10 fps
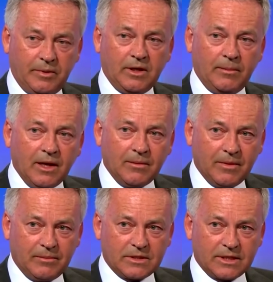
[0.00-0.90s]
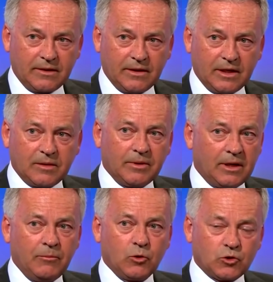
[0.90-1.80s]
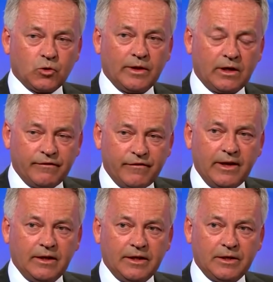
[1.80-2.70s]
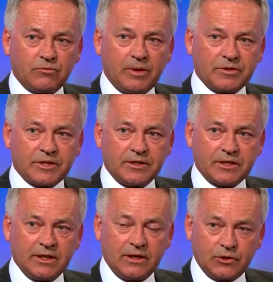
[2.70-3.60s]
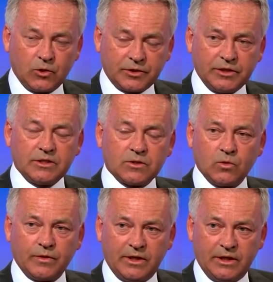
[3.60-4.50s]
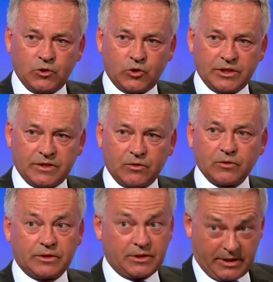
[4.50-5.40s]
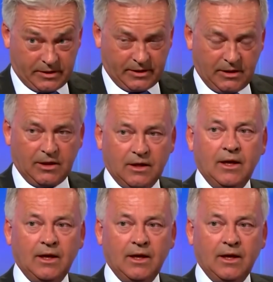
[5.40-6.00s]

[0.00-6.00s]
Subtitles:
BMA may be saying that, but I'm not sure they are fairly representing doctors or the interests of doctors. Yes, they are.